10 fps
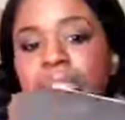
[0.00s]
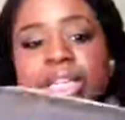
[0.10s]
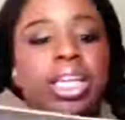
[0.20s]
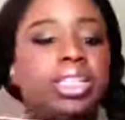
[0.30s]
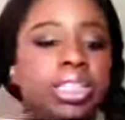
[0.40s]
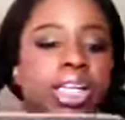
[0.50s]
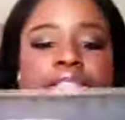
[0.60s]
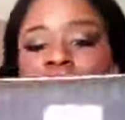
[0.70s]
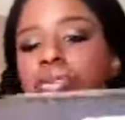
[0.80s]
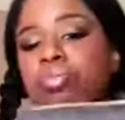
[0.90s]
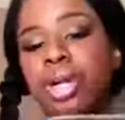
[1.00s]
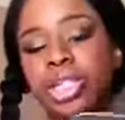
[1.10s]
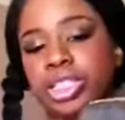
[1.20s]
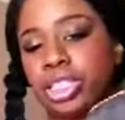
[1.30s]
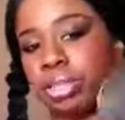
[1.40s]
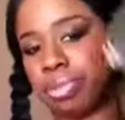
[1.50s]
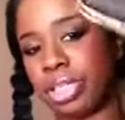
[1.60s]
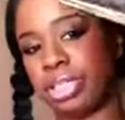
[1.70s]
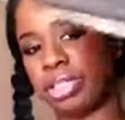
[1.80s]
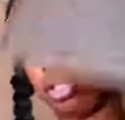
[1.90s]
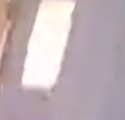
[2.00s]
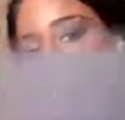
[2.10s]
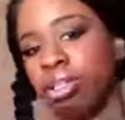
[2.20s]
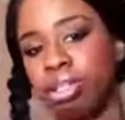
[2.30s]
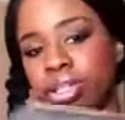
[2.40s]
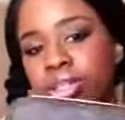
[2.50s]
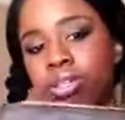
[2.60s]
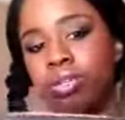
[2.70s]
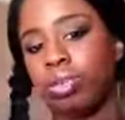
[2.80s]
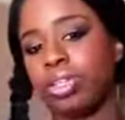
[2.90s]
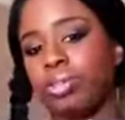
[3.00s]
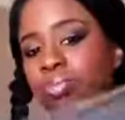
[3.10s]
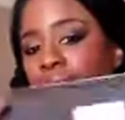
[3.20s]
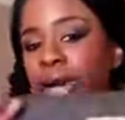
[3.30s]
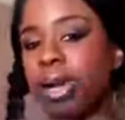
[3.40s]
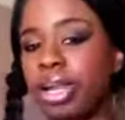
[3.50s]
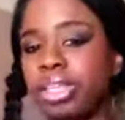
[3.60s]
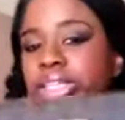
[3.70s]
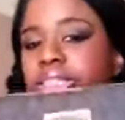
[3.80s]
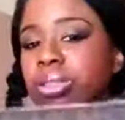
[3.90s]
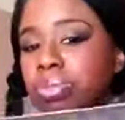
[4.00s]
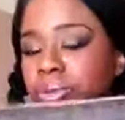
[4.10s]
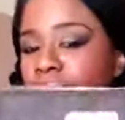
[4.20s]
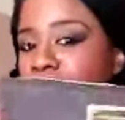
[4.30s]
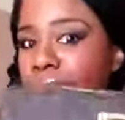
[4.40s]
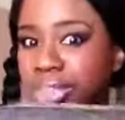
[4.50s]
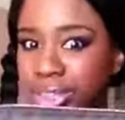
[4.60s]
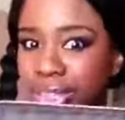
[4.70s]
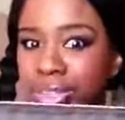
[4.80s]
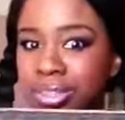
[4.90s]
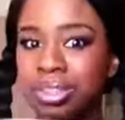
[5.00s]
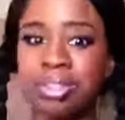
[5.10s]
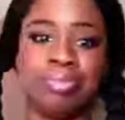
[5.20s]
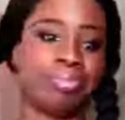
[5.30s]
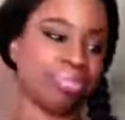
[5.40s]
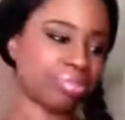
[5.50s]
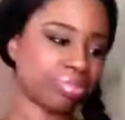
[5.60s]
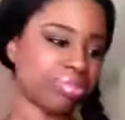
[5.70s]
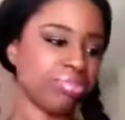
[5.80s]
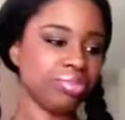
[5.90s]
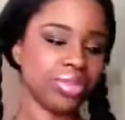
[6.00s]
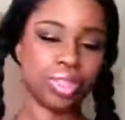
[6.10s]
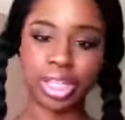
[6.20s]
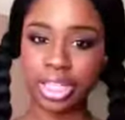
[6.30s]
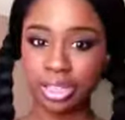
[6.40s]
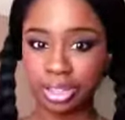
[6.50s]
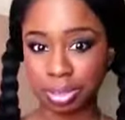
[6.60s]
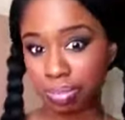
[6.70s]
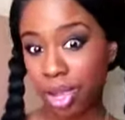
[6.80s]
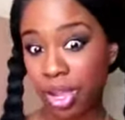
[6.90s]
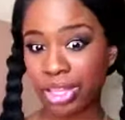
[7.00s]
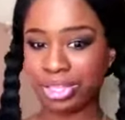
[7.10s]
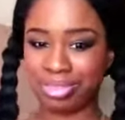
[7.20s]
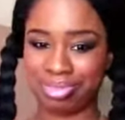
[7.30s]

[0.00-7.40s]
the casing, and don't buy the slip-in one. Buy the zip-up casing. Okay, so bye.